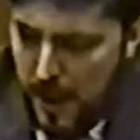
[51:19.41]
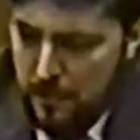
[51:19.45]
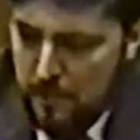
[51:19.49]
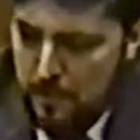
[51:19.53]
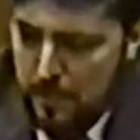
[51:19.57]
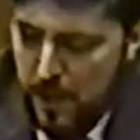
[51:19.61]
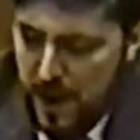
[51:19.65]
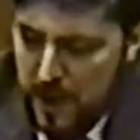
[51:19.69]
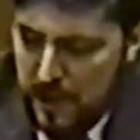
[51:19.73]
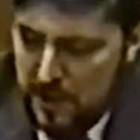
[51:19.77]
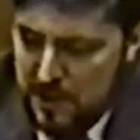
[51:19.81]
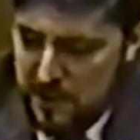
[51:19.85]

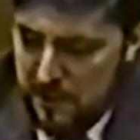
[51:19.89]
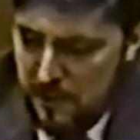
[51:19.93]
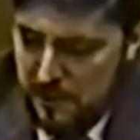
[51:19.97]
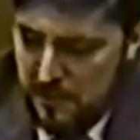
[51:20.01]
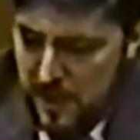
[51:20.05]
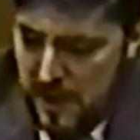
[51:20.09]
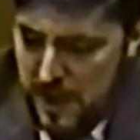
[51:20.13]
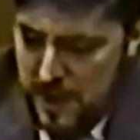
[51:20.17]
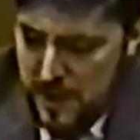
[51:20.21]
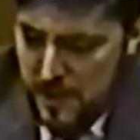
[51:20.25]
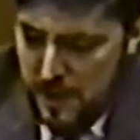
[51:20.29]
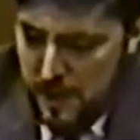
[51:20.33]
And
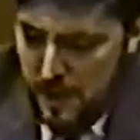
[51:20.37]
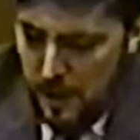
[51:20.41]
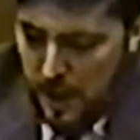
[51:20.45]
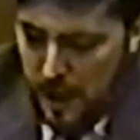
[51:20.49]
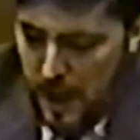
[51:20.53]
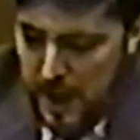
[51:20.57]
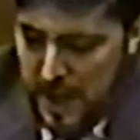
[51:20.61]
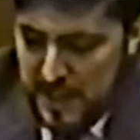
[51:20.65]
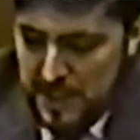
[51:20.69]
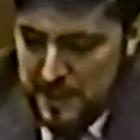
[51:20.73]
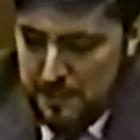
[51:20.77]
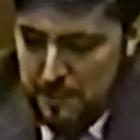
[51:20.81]
Pennsylvania,
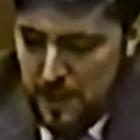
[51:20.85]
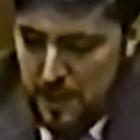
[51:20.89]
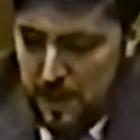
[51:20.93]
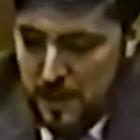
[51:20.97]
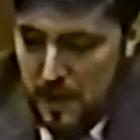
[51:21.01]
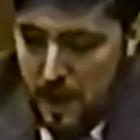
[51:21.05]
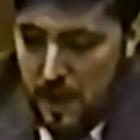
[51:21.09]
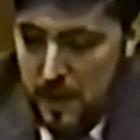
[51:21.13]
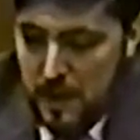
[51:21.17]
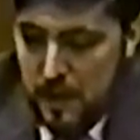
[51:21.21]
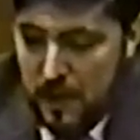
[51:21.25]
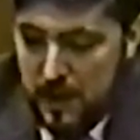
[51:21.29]
last
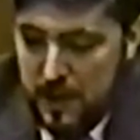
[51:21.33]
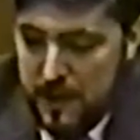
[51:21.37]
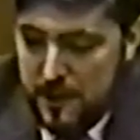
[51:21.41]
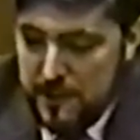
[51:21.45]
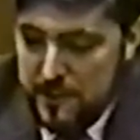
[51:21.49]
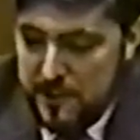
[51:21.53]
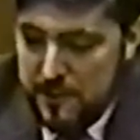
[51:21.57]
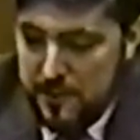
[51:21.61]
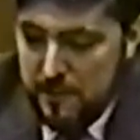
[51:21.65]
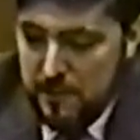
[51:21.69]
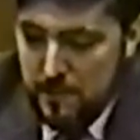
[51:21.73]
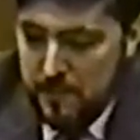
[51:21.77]
but not
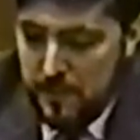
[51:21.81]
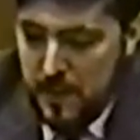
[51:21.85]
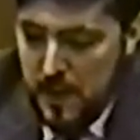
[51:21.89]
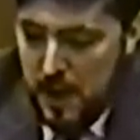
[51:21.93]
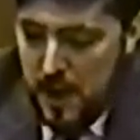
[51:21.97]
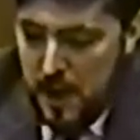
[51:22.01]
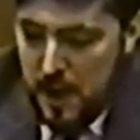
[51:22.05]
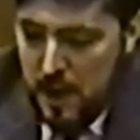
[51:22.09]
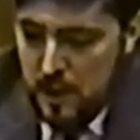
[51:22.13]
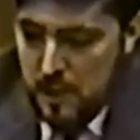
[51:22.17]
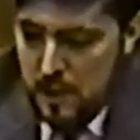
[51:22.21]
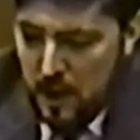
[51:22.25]
least.
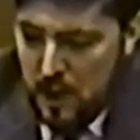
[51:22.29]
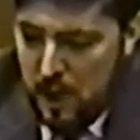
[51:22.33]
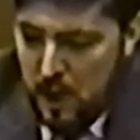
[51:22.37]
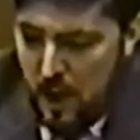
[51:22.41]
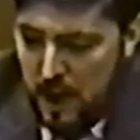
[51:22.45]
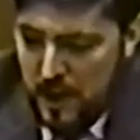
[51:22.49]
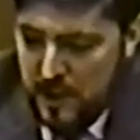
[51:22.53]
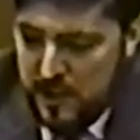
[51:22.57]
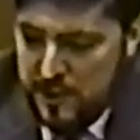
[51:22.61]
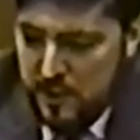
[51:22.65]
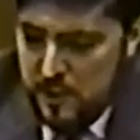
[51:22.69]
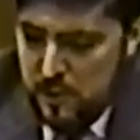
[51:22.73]
The
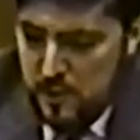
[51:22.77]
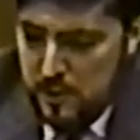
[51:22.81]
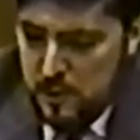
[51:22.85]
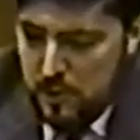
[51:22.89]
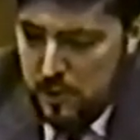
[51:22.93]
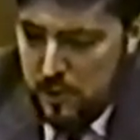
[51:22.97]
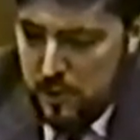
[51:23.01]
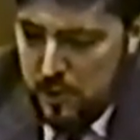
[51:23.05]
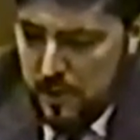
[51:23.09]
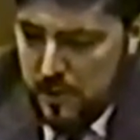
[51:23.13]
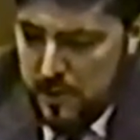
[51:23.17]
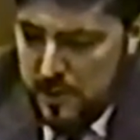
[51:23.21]

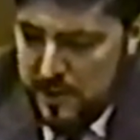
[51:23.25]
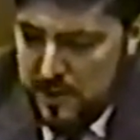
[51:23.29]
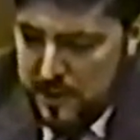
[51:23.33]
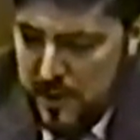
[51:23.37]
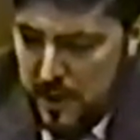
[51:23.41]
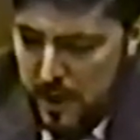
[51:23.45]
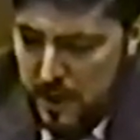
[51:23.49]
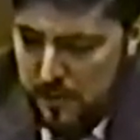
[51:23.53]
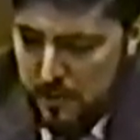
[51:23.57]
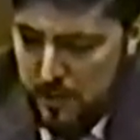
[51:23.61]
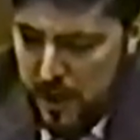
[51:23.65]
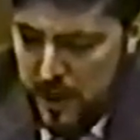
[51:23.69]
Constitution of the
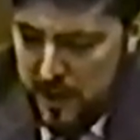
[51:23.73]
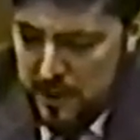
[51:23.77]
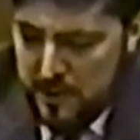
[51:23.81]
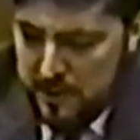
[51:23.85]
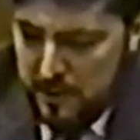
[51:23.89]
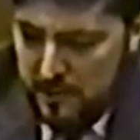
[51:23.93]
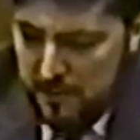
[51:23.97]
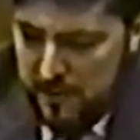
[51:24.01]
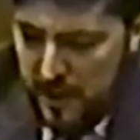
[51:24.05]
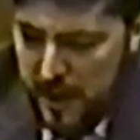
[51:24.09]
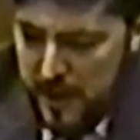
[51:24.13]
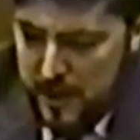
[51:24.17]
State of
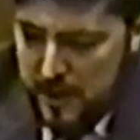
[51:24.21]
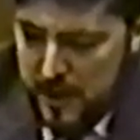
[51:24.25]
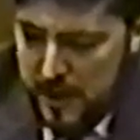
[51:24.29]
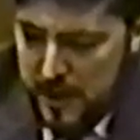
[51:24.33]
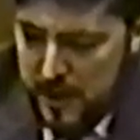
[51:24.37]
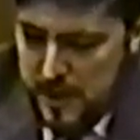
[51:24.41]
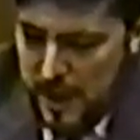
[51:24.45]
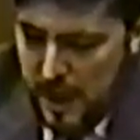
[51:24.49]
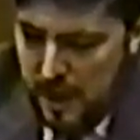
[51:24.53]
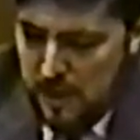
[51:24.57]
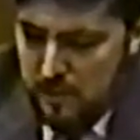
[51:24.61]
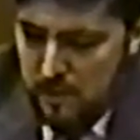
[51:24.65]

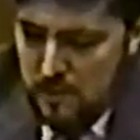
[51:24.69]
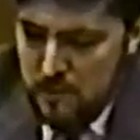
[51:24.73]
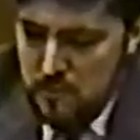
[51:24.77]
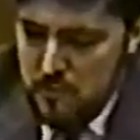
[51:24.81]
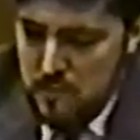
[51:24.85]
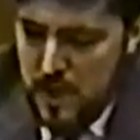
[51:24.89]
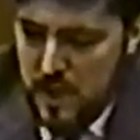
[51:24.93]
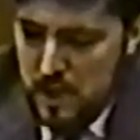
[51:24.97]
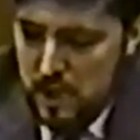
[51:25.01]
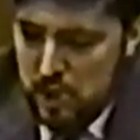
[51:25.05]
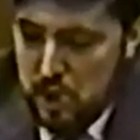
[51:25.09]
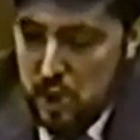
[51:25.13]
Pennsylvania,
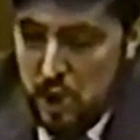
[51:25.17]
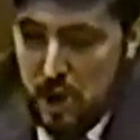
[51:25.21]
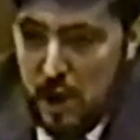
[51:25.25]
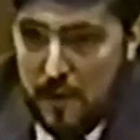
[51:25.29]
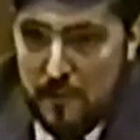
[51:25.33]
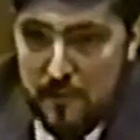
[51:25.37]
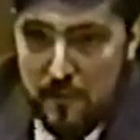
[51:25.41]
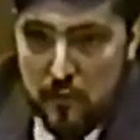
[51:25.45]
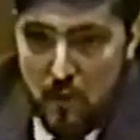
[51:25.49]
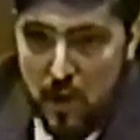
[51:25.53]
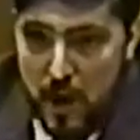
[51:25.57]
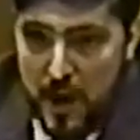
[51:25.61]
Declaration
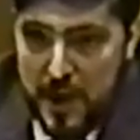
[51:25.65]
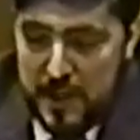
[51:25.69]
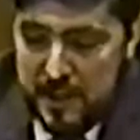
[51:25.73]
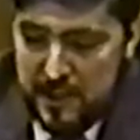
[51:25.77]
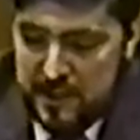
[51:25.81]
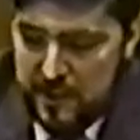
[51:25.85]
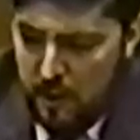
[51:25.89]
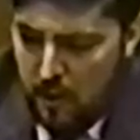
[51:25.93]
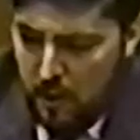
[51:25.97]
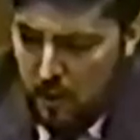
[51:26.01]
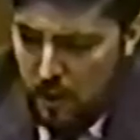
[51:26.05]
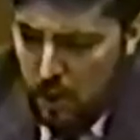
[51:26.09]
of
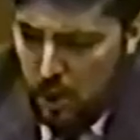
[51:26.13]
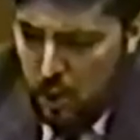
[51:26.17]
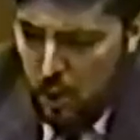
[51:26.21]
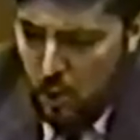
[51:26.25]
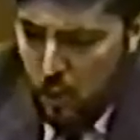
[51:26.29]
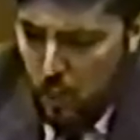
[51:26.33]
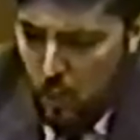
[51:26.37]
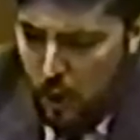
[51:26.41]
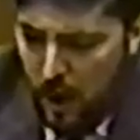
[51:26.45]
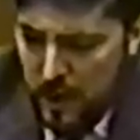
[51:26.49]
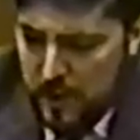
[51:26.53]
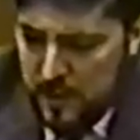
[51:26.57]
Rights,
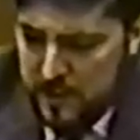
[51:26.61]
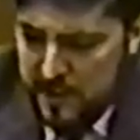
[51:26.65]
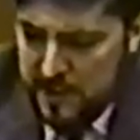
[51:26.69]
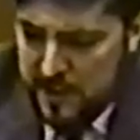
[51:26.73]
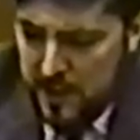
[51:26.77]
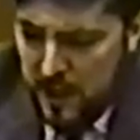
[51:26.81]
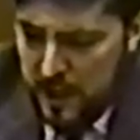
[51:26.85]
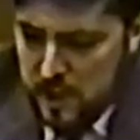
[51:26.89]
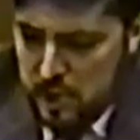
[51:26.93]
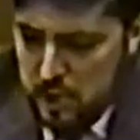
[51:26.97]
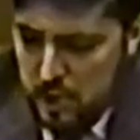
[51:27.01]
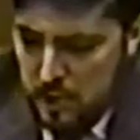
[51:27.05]
Article 1,
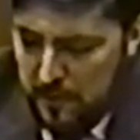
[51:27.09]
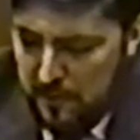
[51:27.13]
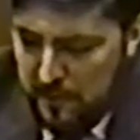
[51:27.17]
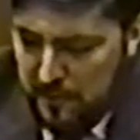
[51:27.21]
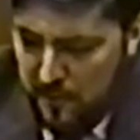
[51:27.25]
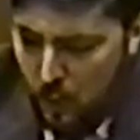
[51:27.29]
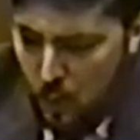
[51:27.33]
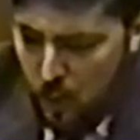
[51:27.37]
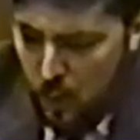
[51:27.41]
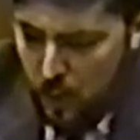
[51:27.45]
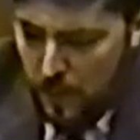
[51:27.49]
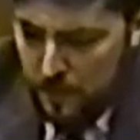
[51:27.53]
Section
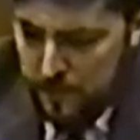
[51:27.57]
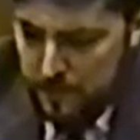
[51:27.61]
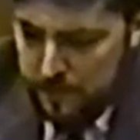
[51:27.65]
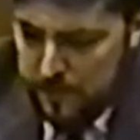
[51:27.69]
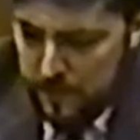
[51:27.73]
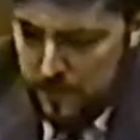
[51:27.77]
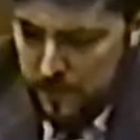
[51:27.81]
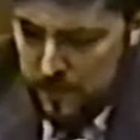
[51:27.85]
4.